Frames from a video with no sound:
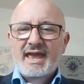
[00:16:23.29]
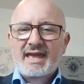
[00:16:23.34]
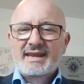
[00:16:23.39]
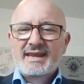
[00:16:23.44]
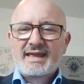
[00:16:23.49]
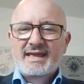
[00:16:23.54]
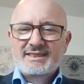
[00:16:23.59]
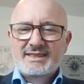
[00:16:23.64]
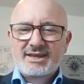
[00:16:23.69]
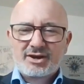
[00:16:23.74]

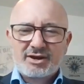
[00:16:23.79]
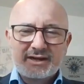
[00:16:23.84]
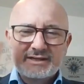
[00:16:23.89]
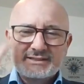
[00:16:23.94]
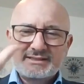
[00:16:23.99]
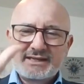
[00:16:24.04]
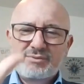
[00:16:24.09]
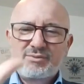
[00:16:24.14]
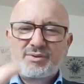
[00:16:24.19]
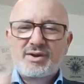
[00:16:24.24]
And
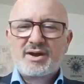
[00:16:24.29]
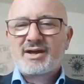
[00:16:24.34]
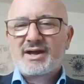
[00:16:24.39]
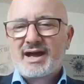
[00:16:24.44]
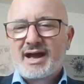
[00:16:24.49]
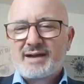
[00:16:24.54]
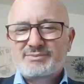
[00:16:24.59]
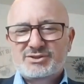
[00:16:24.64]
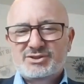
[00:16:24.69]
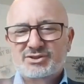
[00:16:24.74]
they're going to say,
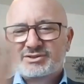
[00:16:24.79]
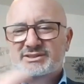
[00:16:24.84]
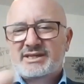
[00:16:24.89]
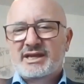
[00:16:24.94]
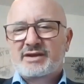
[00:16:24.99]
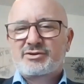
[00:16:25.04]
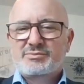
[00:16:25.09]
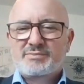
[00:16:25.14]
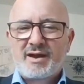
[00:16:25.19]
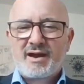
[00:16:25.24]
well, I'm
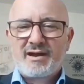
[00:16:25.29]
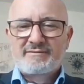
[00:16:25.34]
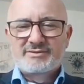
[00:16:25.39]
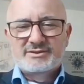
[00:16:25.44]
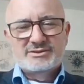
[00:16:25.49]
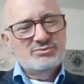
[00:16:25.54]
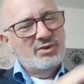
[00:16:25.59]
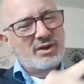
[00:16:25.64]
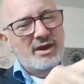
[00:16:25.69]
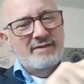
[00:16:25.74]
still staying with my
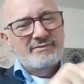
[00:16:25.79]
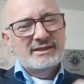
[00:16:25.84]
office.